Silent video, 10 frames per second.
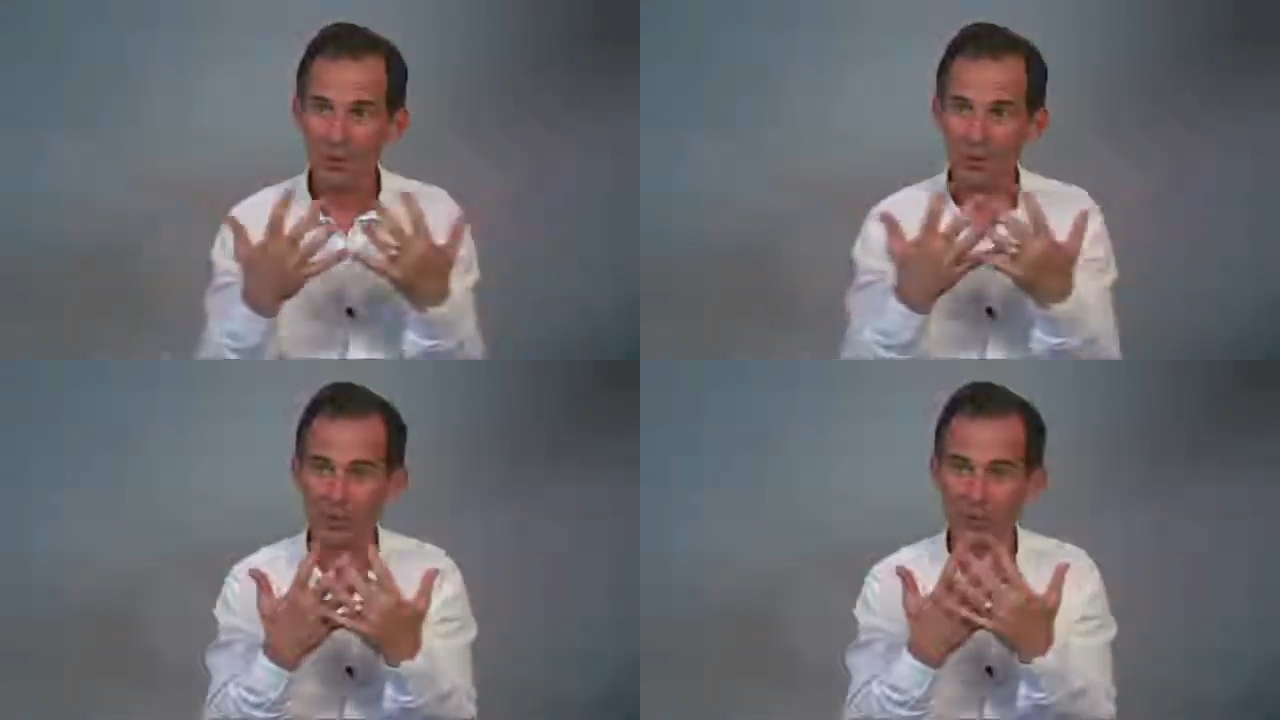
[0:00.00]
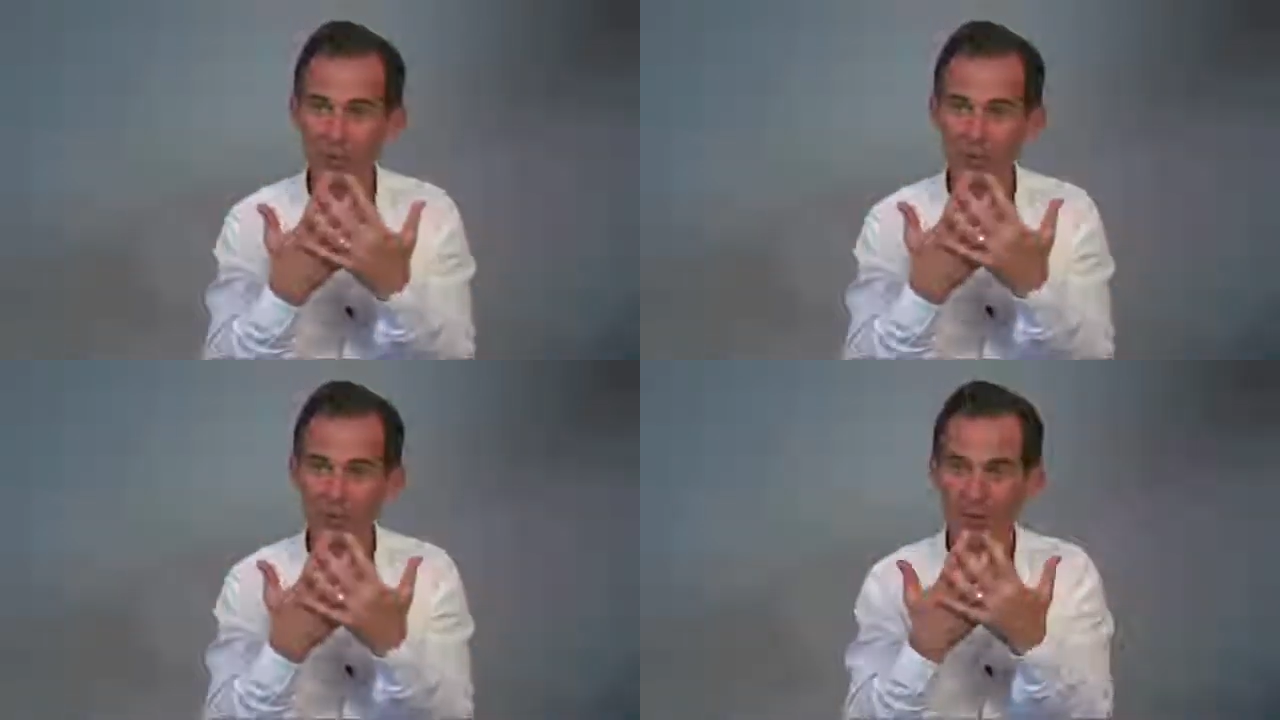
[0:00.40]

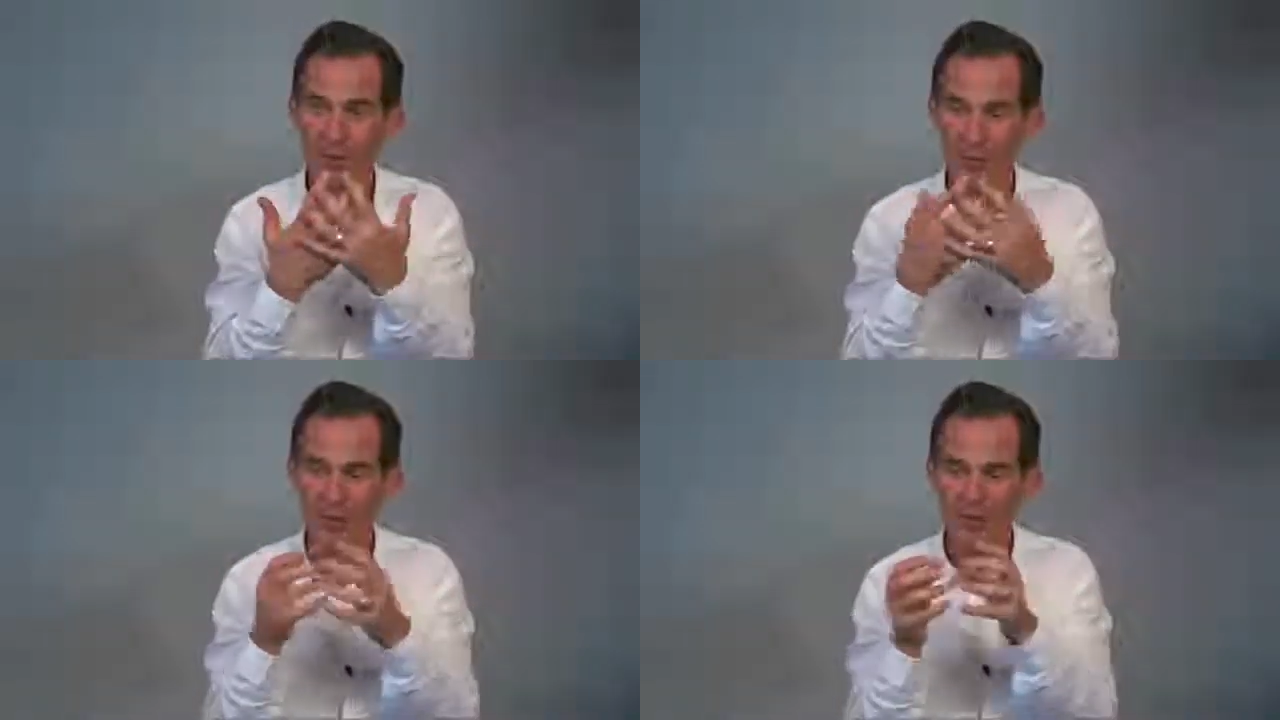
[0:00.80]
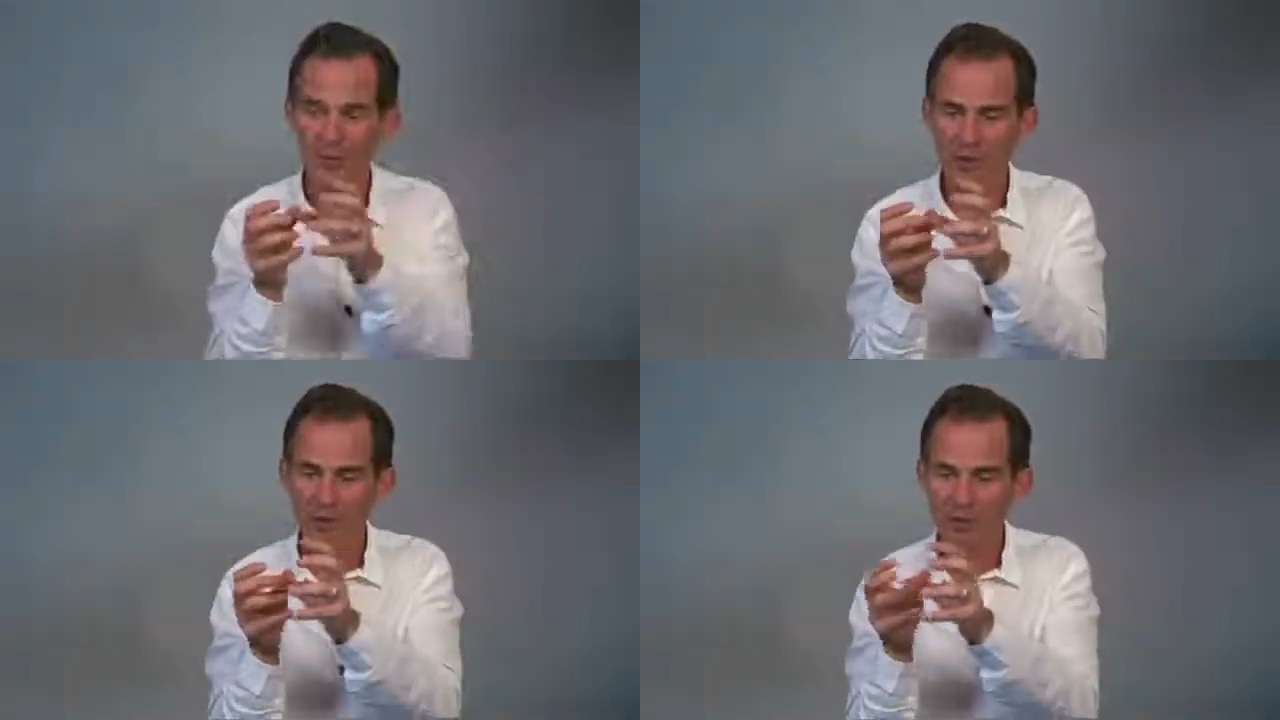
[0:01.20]
with awareness. It